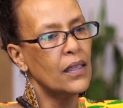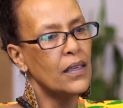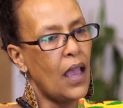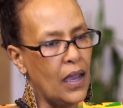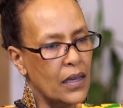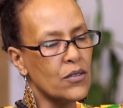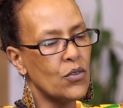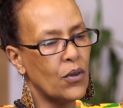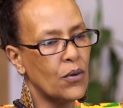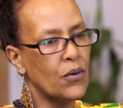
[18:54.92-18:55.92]
Yeah.
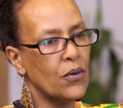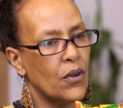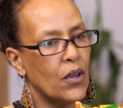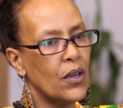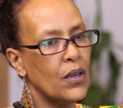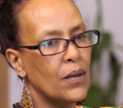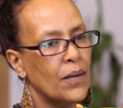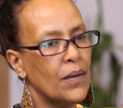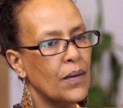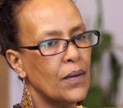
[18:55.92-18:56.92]
So
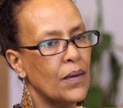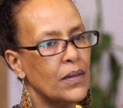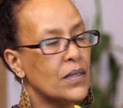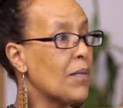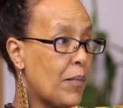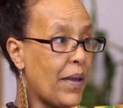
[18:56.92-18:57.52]
it's about